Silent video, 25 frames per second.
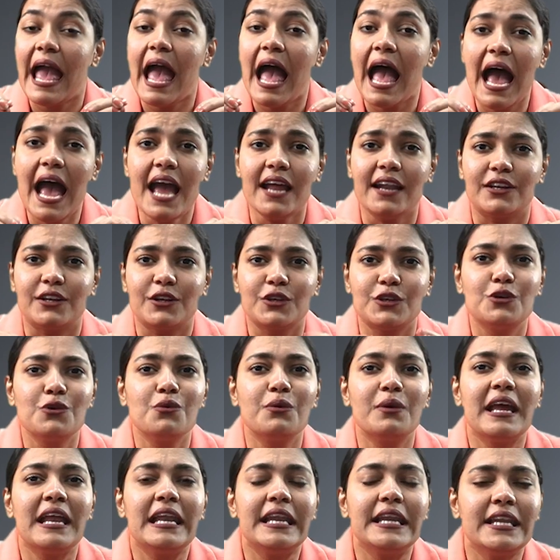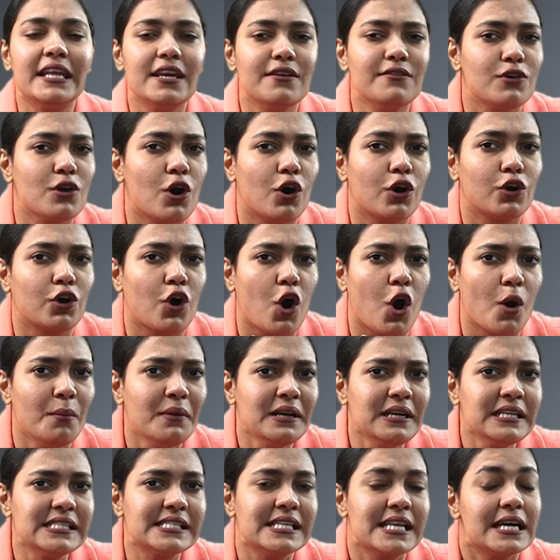and you can leave your
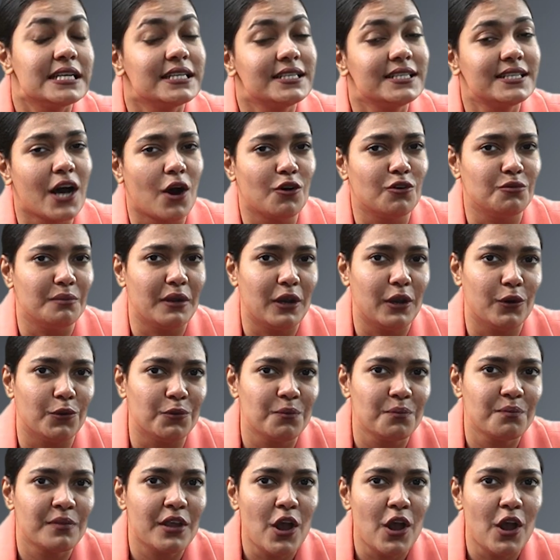comments down below.